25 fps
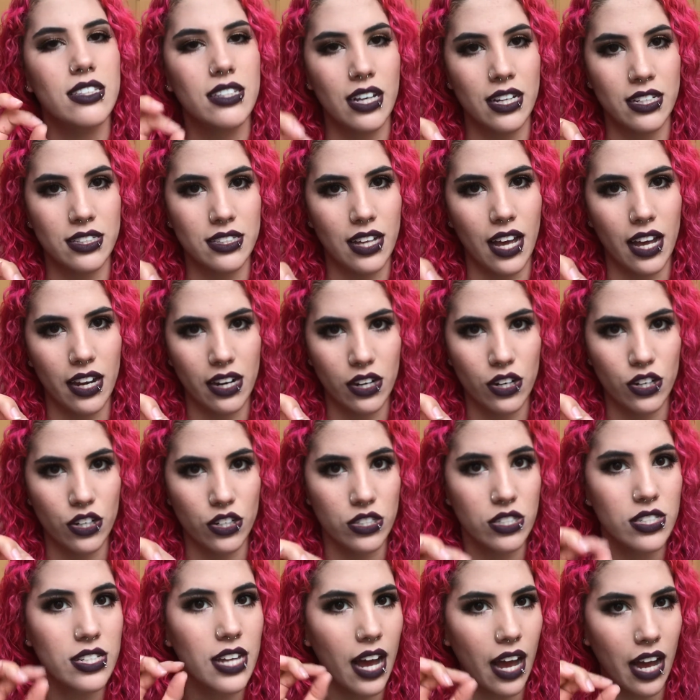and that
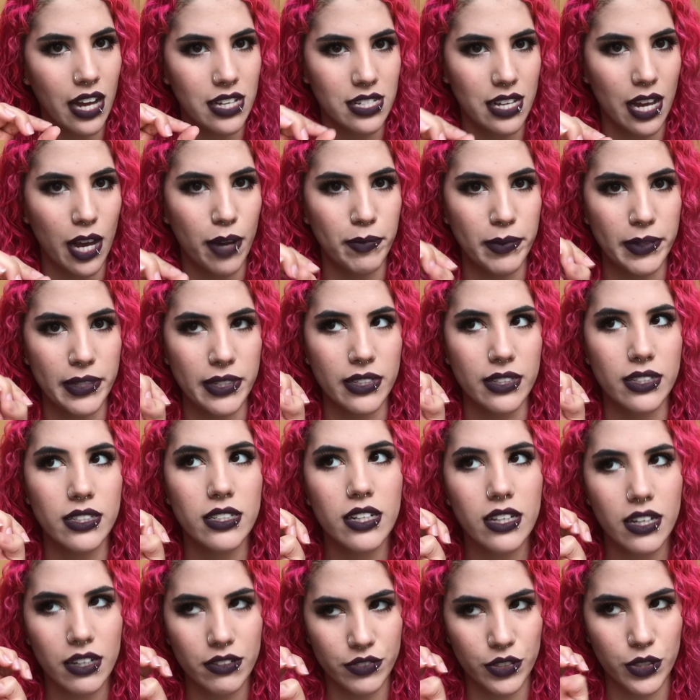hurts. That has happened
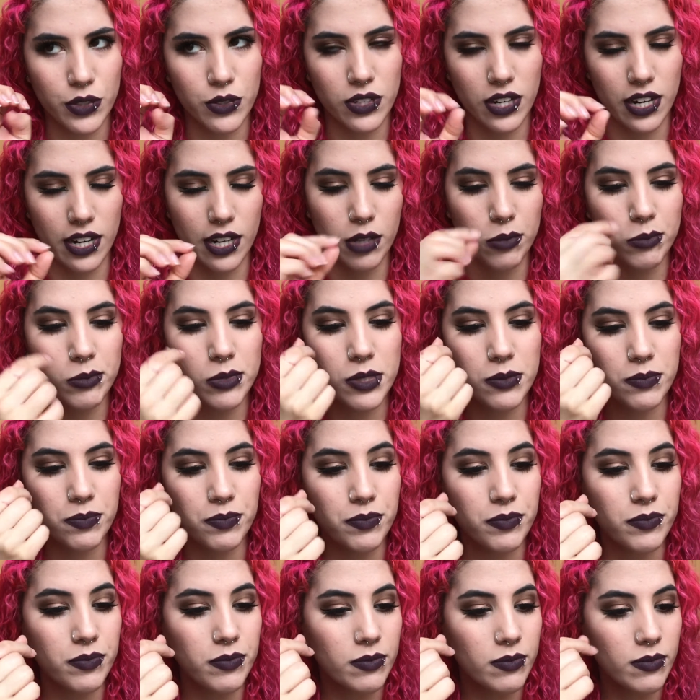a few times,
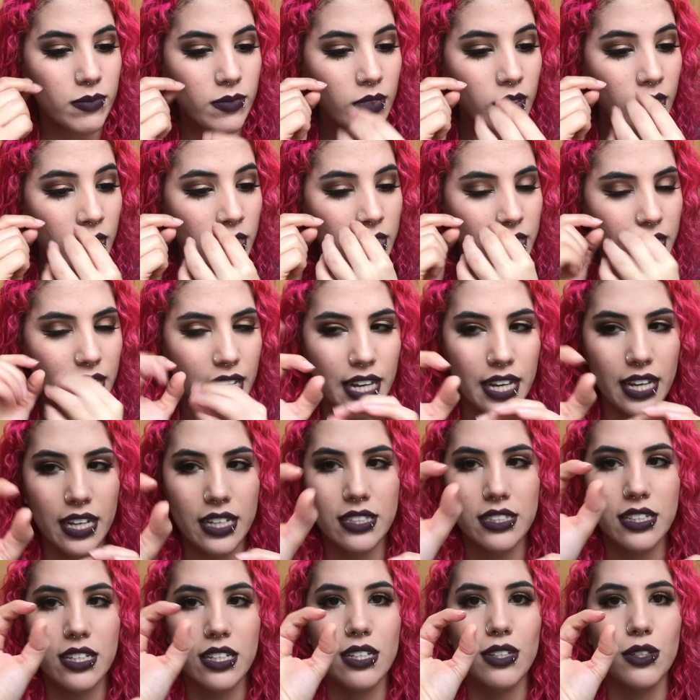
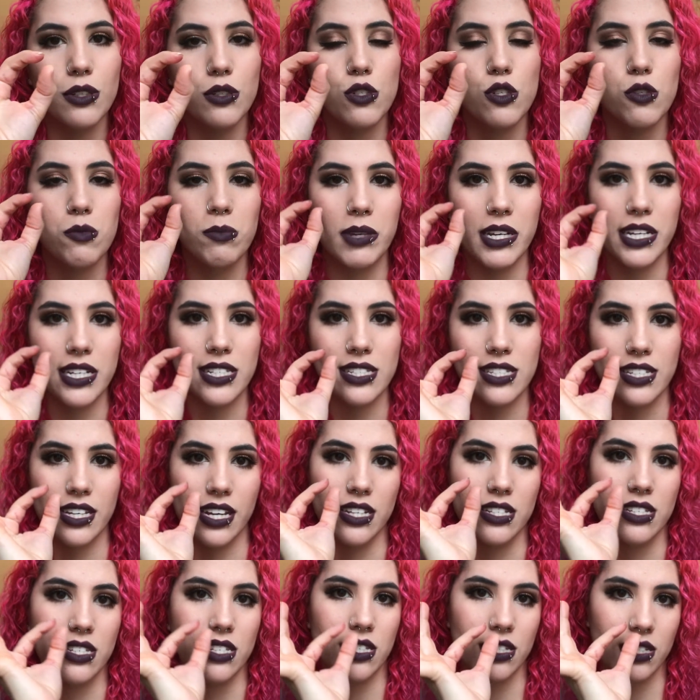that the little space
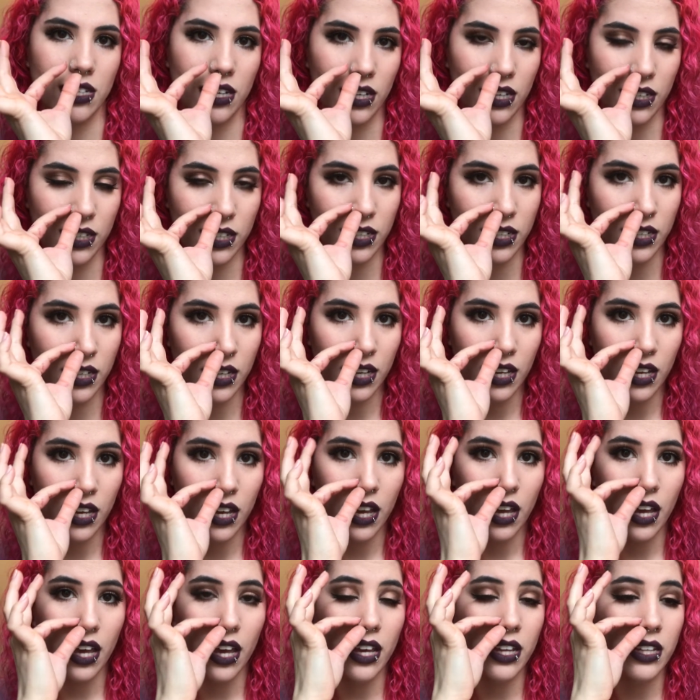gets stuck
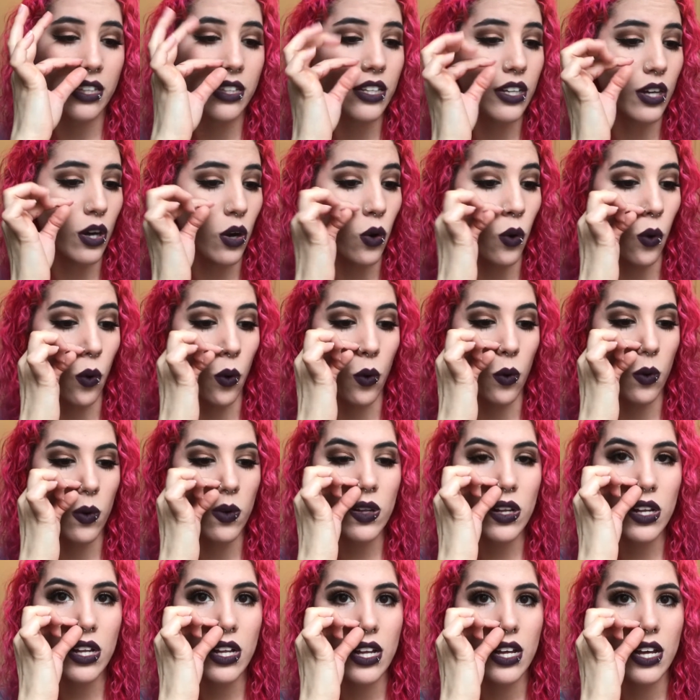in the
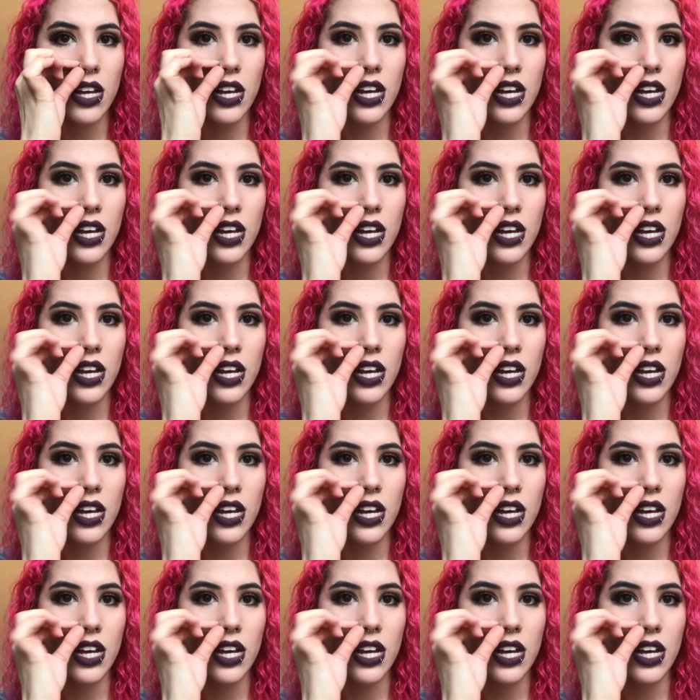hole,